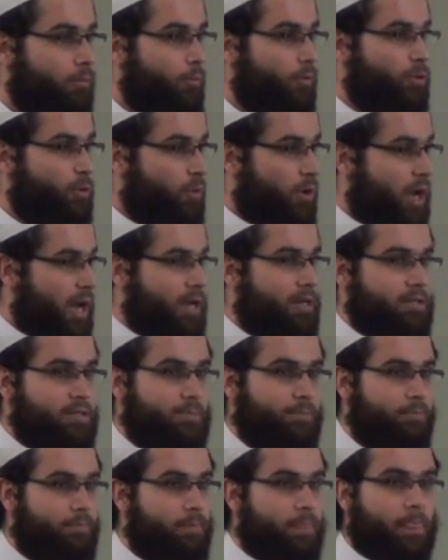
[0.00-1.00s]
We do
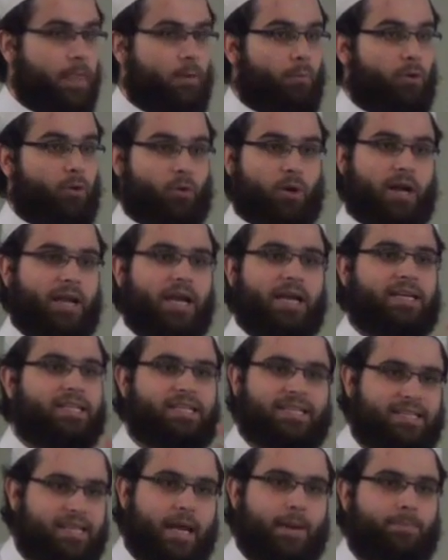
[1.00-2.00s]
not we do not
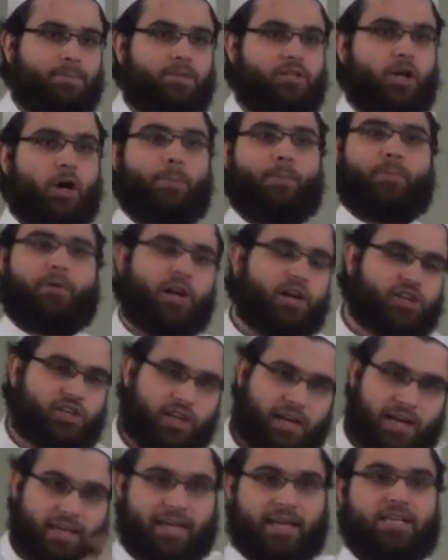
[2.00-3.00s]
accept
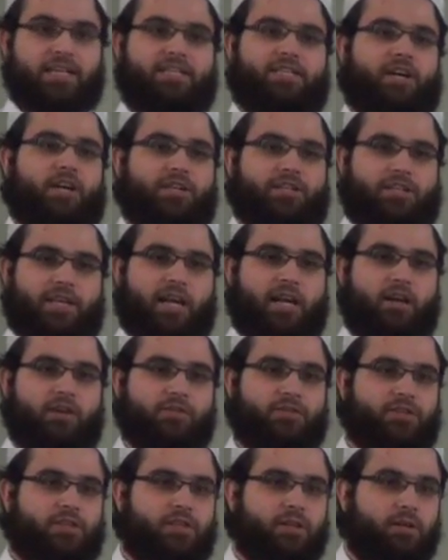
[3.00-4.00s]
oppression against
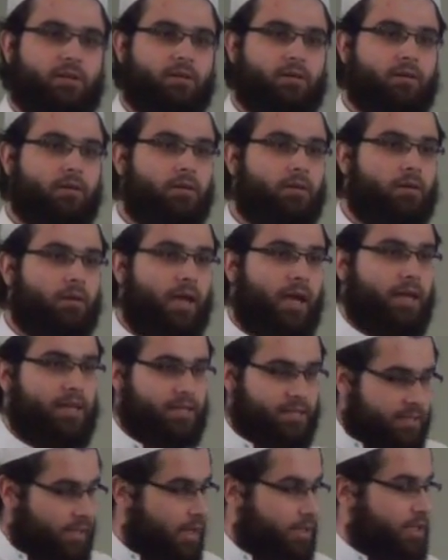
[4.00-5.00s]
ourselves and,
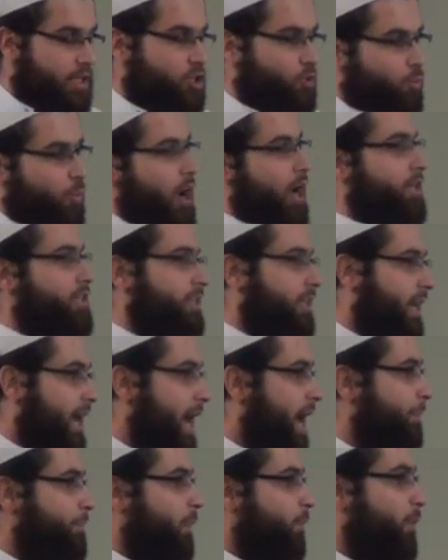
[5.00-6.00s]
and just watch it
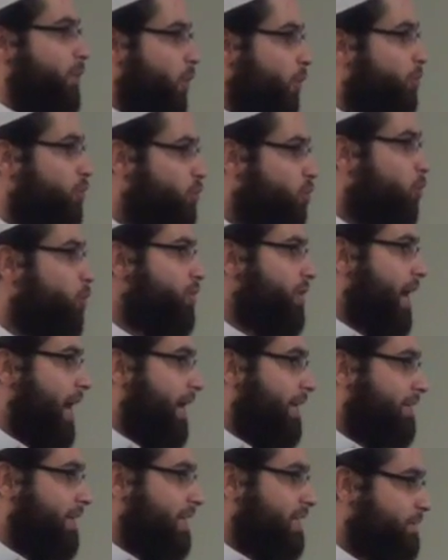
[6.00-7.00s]
happen. We don't do
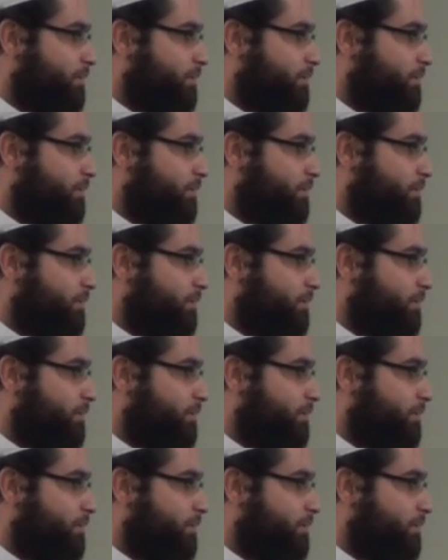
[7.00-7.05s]
that.